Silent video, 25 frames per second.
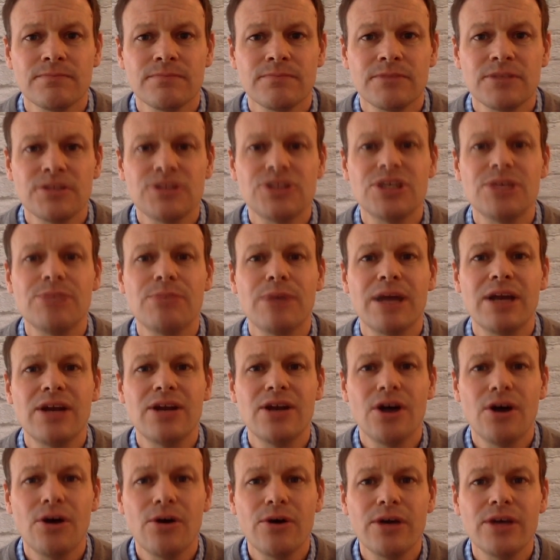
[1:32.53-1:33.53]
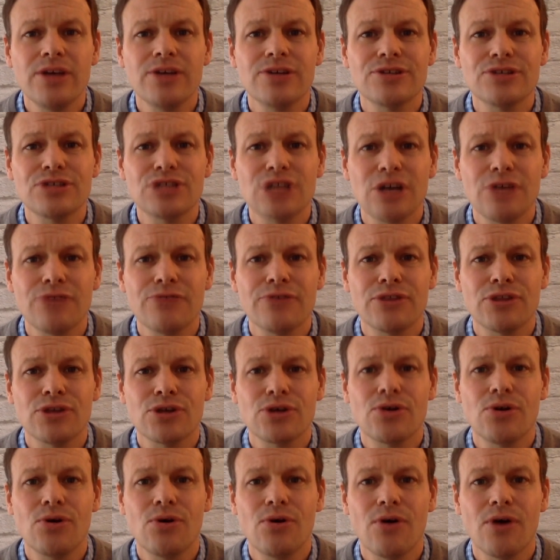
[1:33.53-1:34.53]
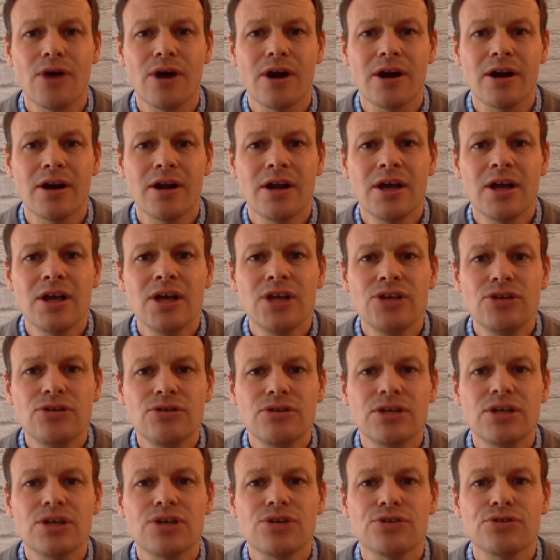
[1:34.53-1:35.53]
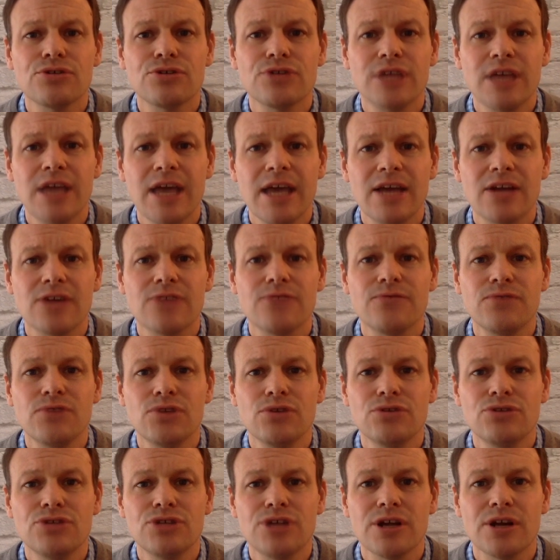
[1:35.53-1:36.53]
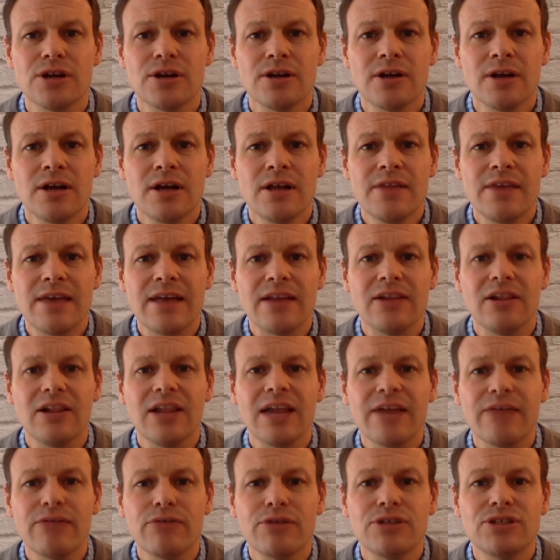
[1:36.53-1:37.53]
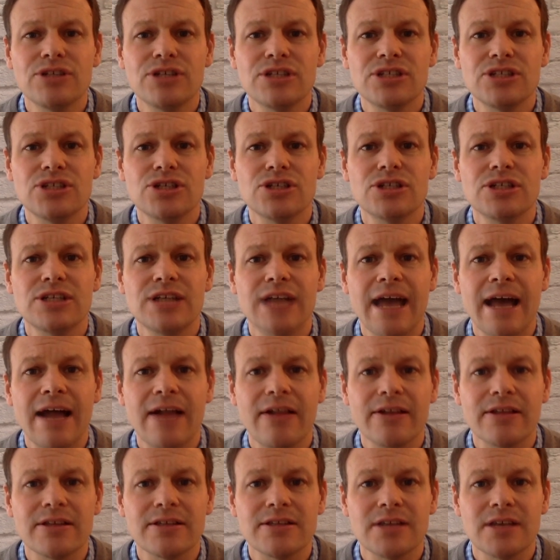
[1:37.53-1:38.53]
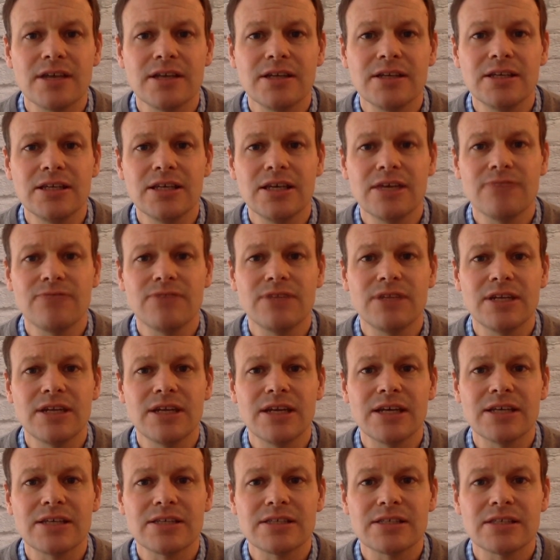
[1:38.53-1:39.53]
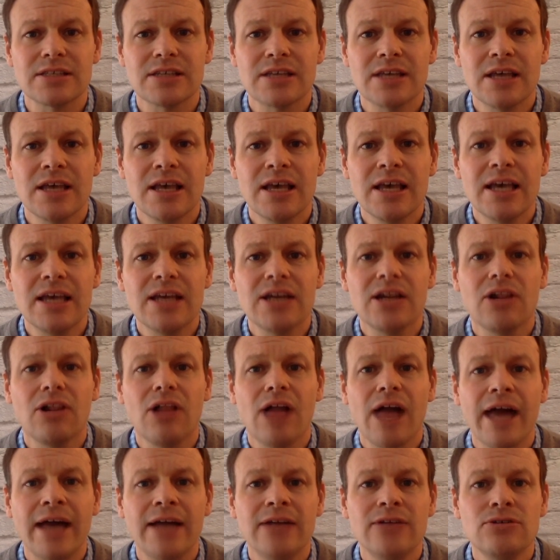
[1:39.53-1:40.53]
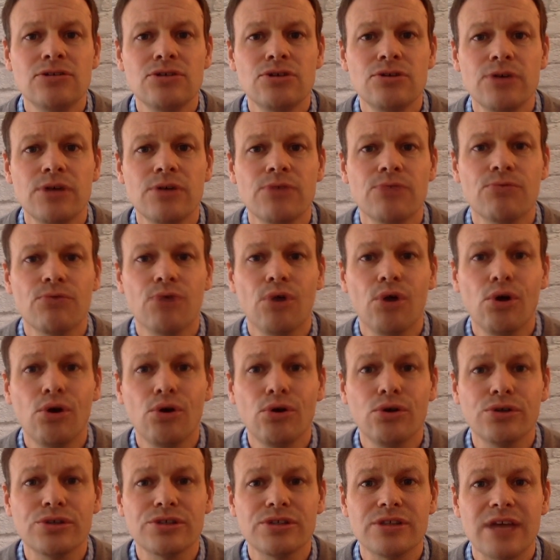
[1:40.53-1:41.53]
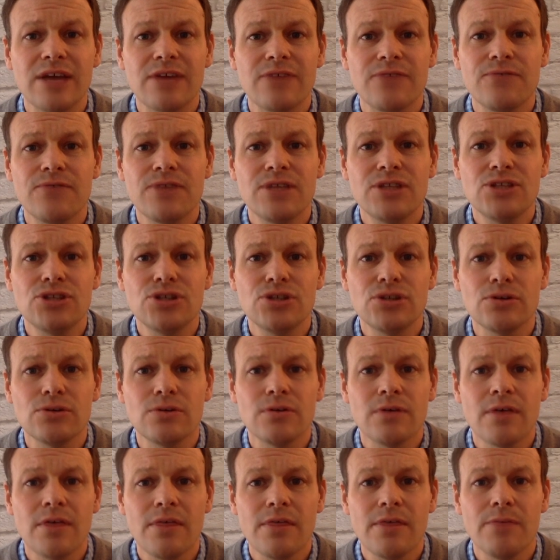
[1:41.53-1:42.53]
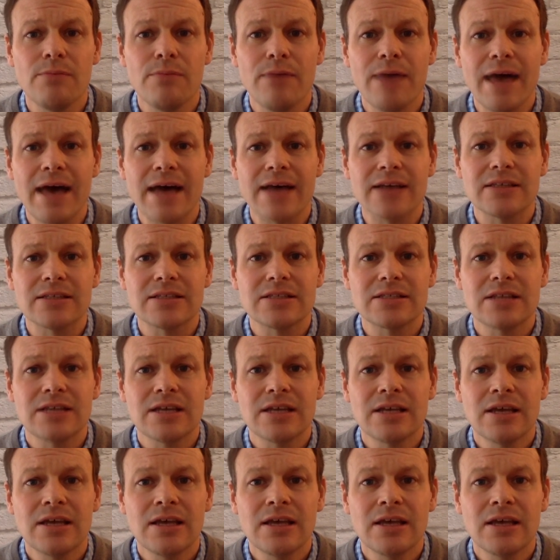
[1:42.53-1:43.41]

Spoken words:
You see, by knowing yourself at the core, you can create a future that leverages your talents and giftedness. It aligns you in roles that fit you the best.